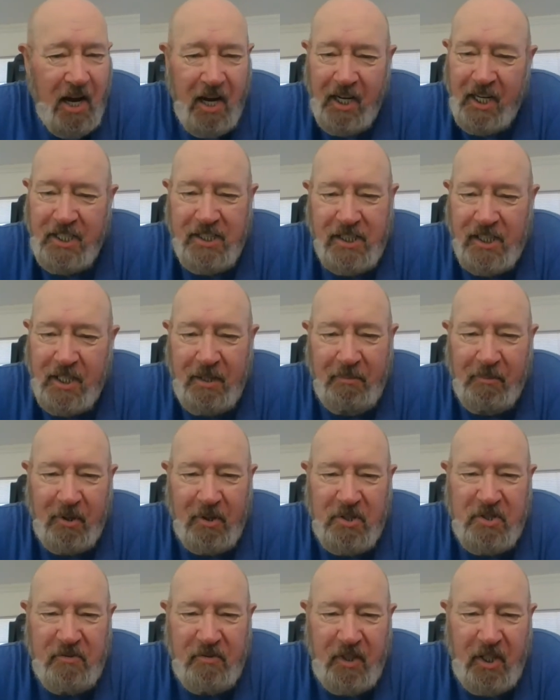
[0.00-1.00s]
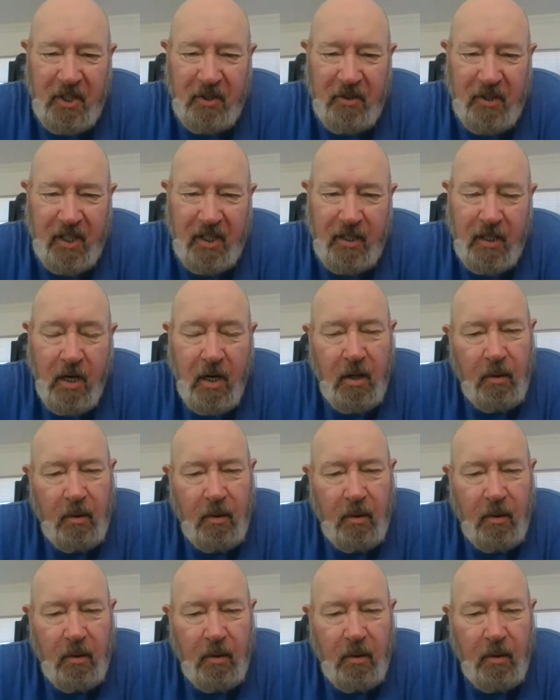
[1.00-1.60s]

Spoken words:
these liberals feel that,